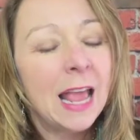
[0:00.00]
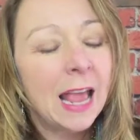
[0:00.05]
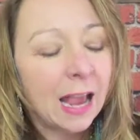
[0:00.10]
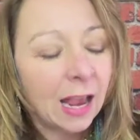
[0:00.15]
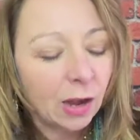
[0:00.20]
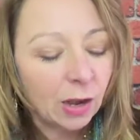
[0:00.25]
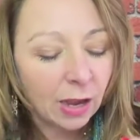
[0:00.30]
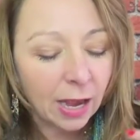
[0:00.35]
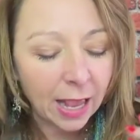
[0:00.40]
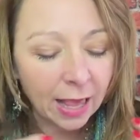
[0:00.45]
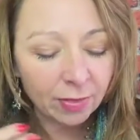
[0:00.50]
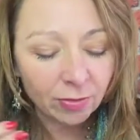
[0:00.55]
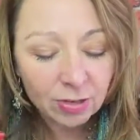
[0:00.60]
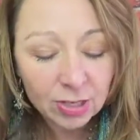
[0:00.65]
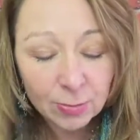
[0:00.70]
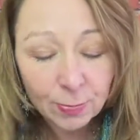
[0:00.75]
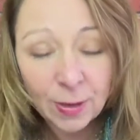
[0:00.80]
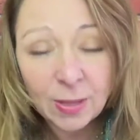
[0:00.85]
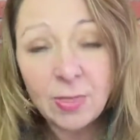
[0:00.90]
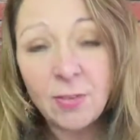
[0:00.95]
and
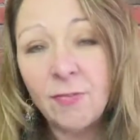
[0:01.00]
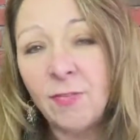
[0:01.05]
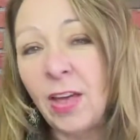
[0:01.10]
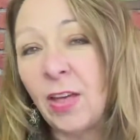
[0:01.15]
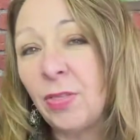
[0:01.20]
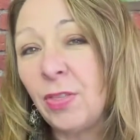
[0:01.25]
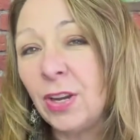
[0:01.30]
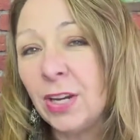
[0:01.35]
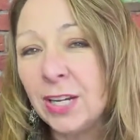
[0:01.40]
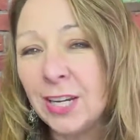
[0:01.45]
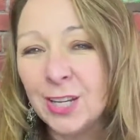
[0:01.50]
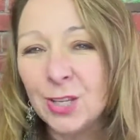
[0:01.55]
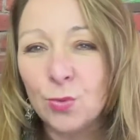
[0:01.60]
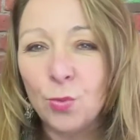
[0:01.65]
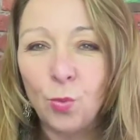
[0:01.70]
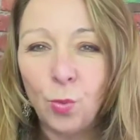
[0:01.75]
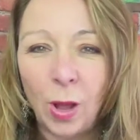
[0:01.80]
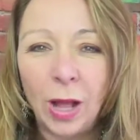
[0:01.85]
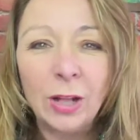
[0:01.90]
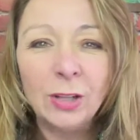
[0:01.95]
despite the fact that it is
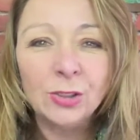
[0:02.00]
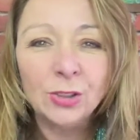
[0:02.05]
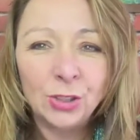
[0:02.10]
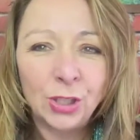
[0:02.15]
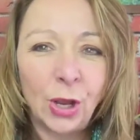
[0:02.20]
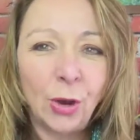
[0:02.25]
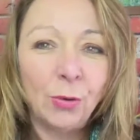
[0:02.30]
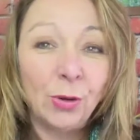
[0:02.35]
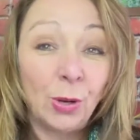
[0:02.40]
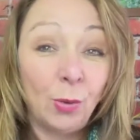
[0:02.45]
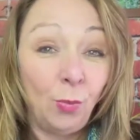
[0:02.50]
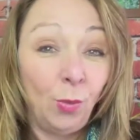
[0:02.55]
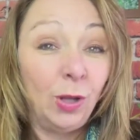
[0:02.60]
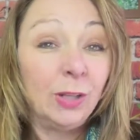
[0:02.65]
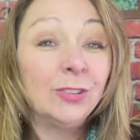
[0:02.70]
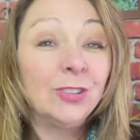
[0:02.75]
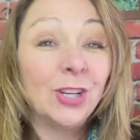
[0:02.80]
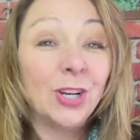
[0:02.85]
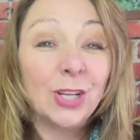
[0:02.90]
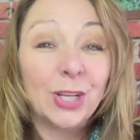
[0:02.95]
well known and
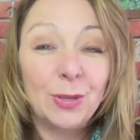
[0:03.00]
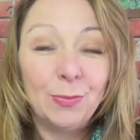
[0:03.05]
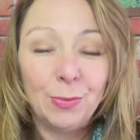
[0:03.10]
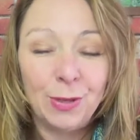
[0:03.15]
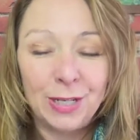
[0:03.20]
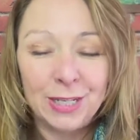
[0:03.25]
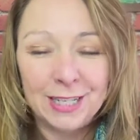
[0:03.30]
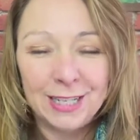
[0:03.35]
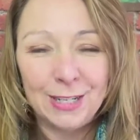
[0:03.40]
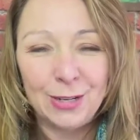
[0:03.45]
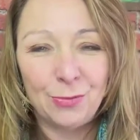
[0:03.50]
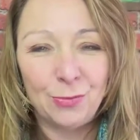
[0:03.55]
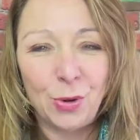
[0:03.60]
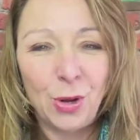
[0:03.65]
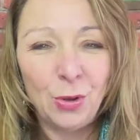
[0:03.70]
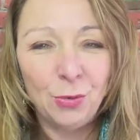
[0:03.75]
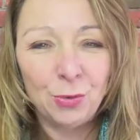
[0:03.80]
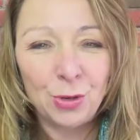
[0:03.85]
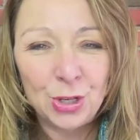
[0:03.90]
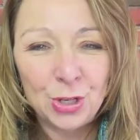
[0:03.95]
well documented and
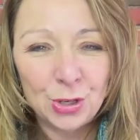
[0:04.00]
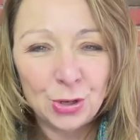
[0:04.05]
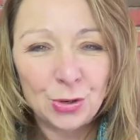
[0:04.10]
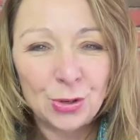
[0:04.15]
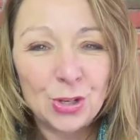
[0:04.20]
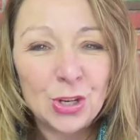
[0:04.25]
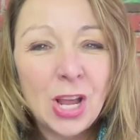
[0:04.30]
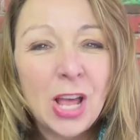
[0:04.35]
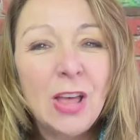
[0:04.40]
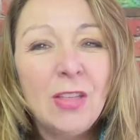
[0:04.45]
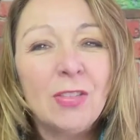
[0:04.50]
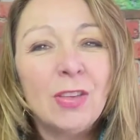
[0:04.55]
well researched